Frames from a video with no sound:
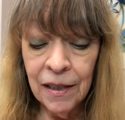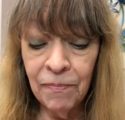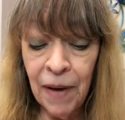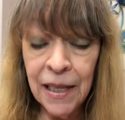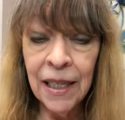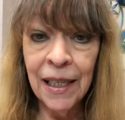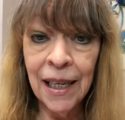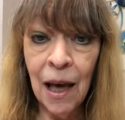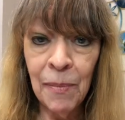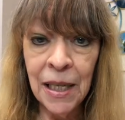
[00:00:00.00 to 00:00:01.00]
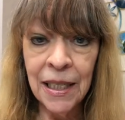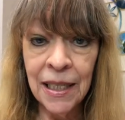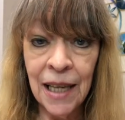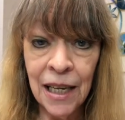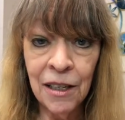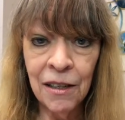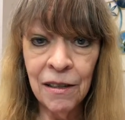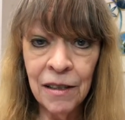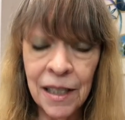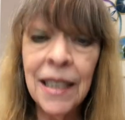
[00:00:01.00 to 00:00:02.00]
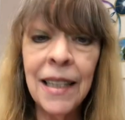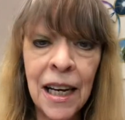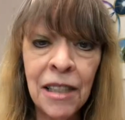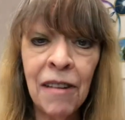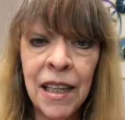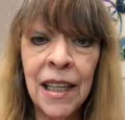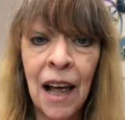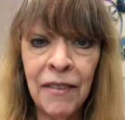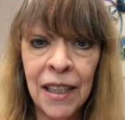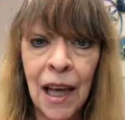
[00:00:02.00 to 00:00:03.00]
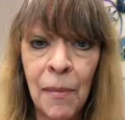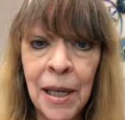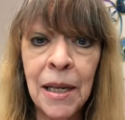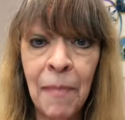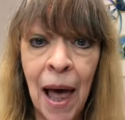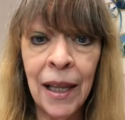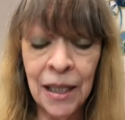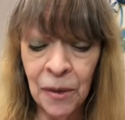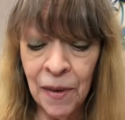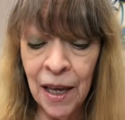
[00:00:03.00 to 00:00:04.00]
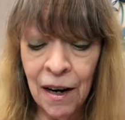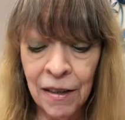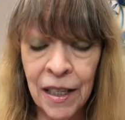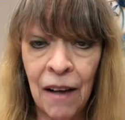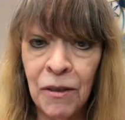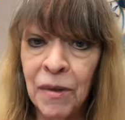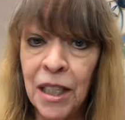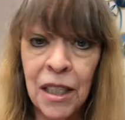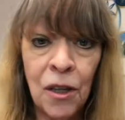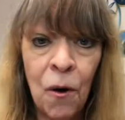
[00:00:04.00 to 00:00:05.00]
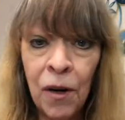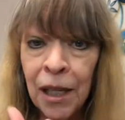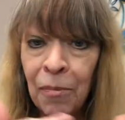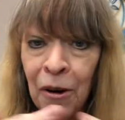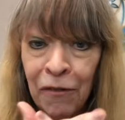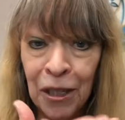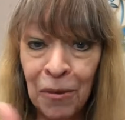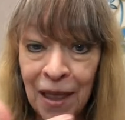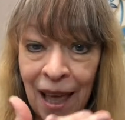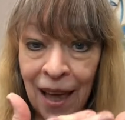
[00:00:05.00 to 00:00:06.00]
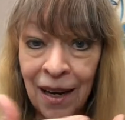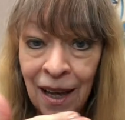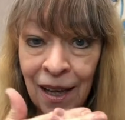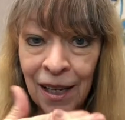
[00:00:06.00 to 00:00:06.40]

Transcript: basically come into center ourselves and come into balance within ourselves, which is totally perfect with that,